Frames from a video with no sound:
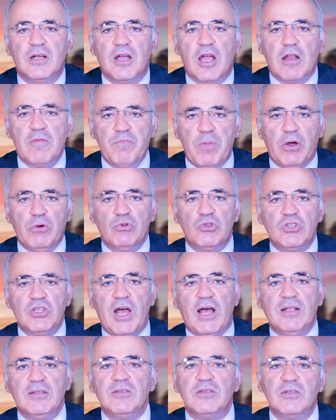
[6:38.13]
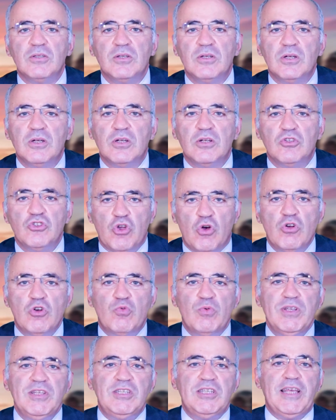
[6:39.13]
And both sons, John
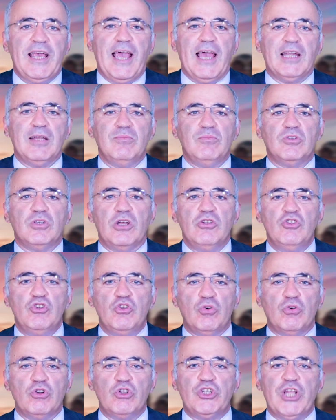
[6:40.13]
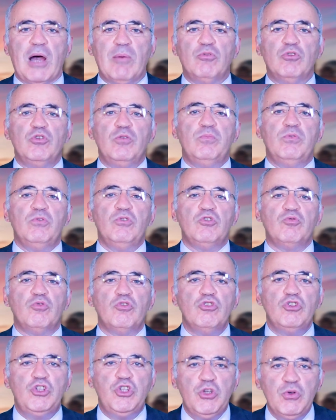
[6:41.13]
Quincy Adams and George W. Bush, were
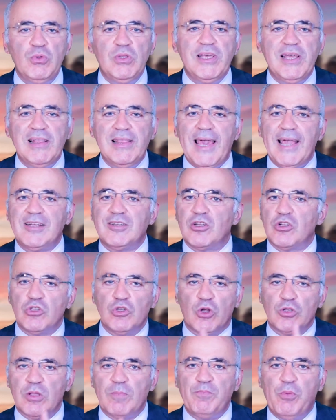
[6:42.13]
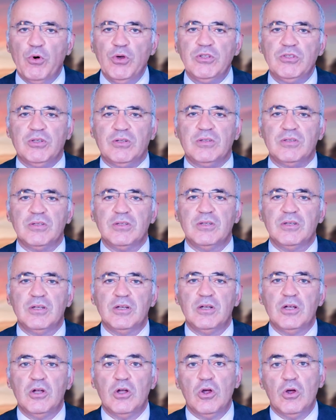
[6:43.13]
duly elected, not appointed,
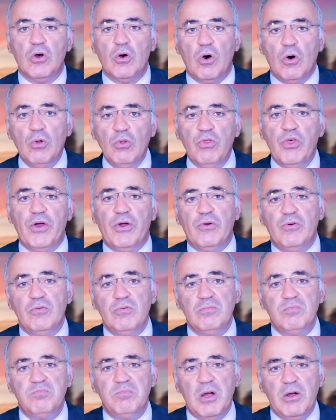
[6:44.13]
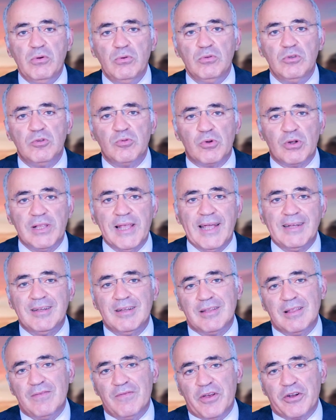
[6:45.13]
although both were
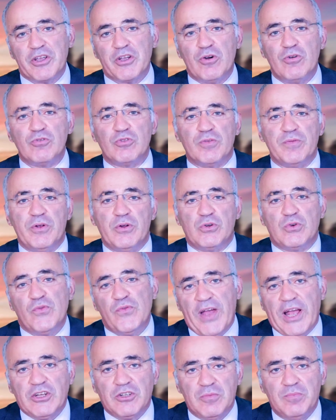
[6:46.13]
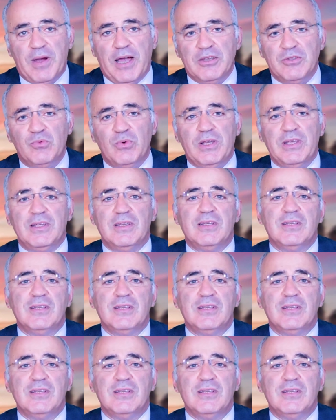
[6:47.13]
elected in a very controversial fashion, by the way.